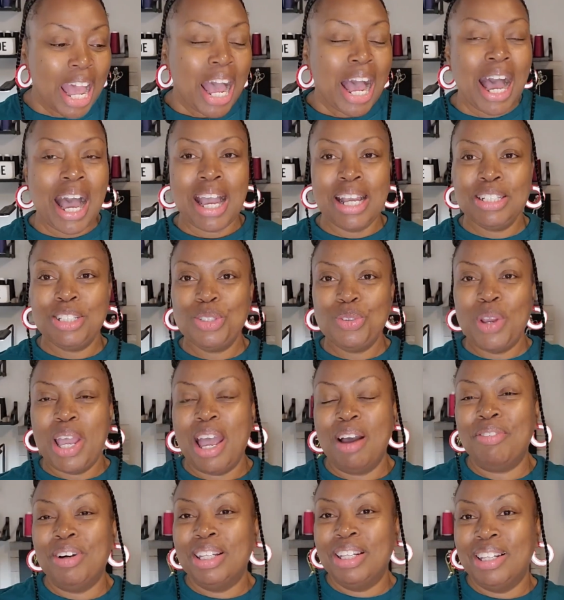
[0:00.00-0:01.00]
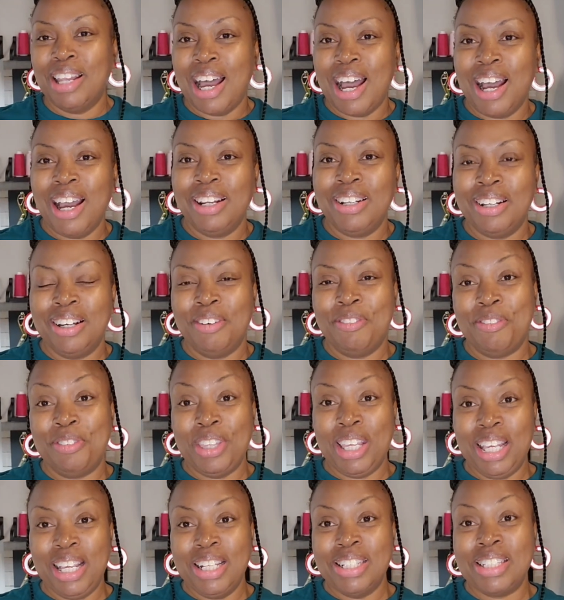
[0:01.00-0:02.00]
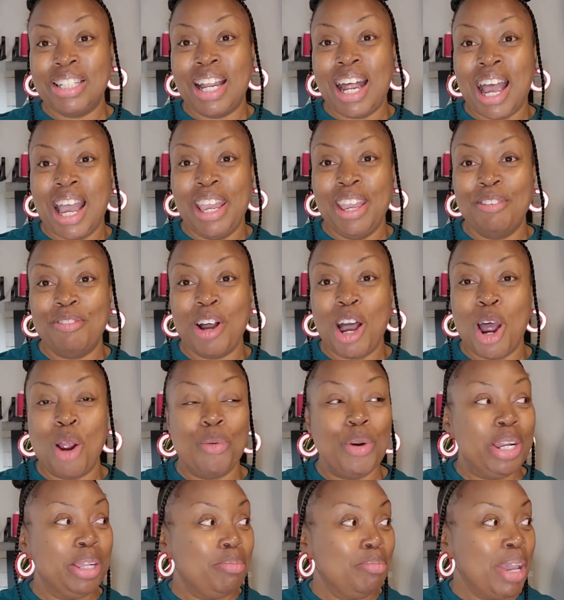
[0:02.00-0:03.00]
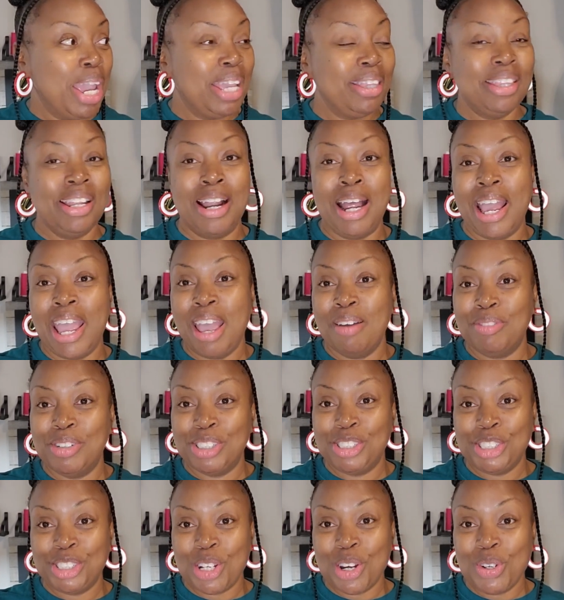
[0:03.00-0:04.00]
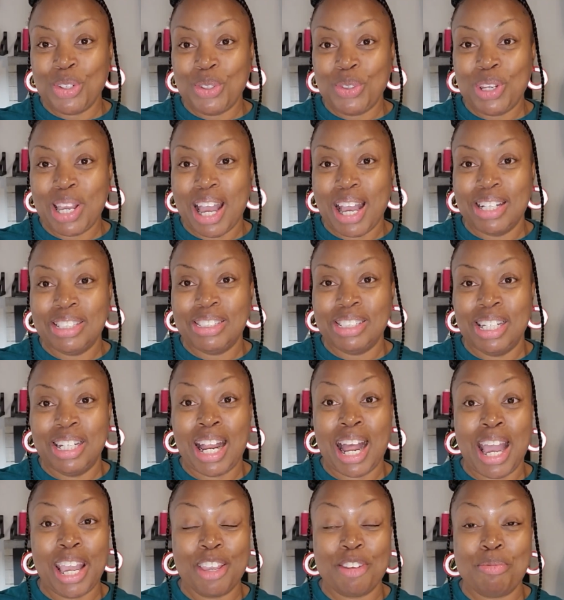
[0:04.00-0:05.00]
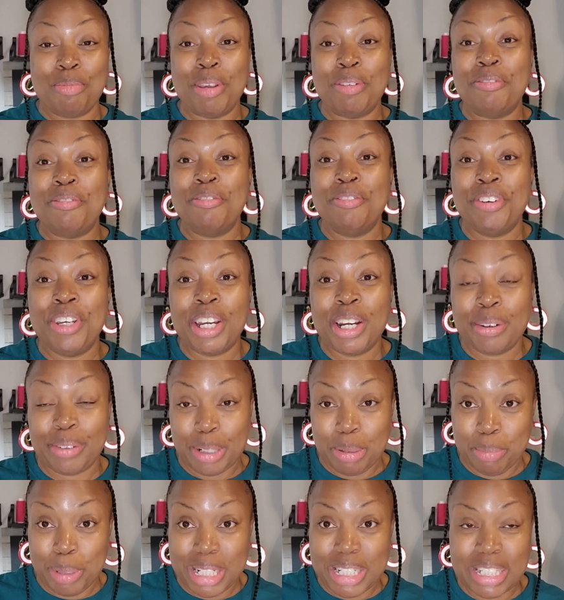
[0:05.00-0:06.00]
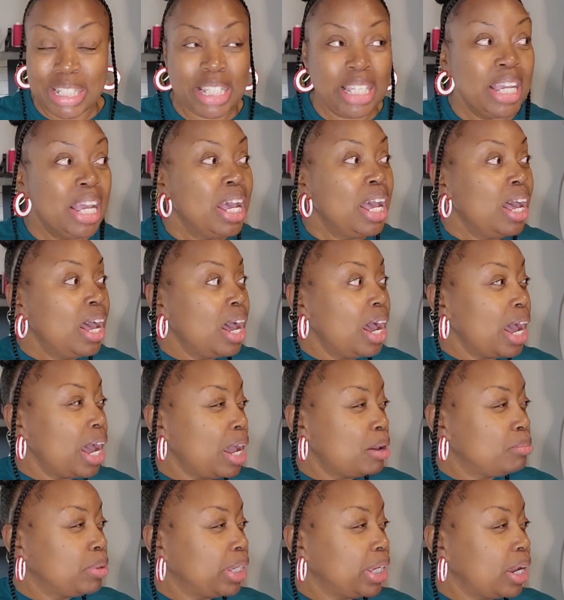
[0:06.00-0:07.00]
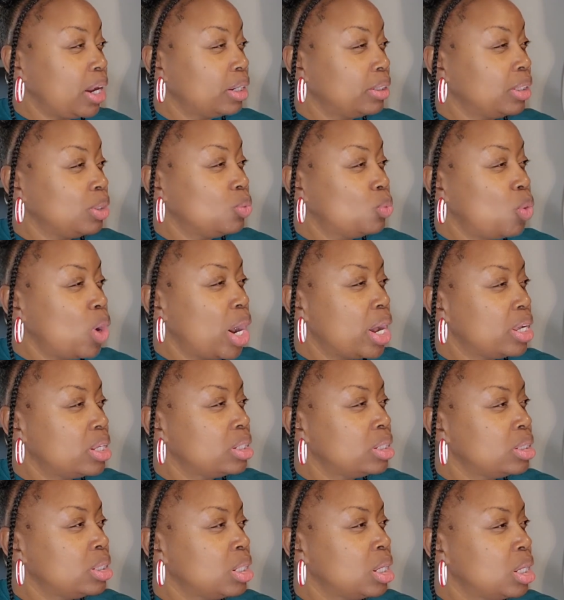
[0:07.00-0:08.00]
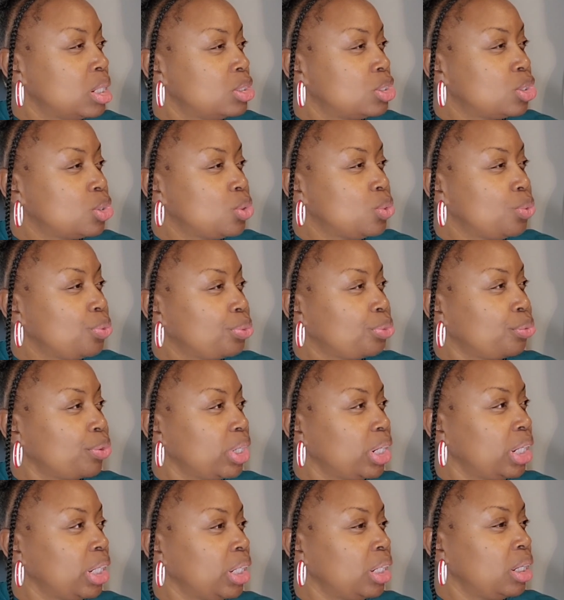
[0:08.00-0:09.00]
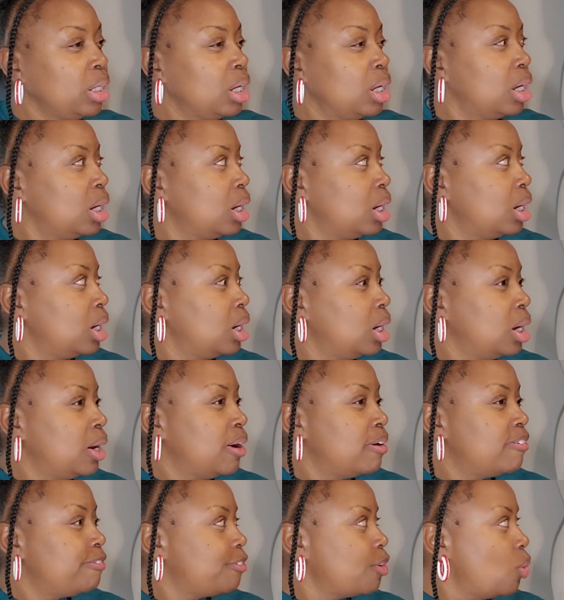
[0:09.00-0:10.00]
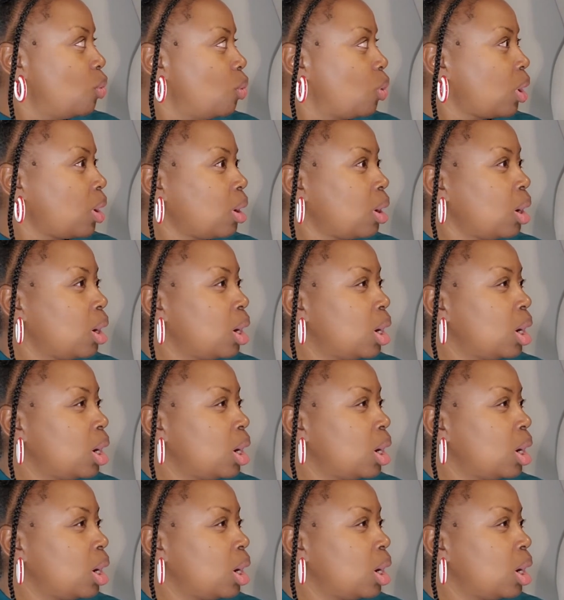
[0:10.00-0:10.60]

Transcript: I do have a lot of things that I have already made that I haven't shown you guys yet. I have been very busy. I'm counting 1, 2, 3, 4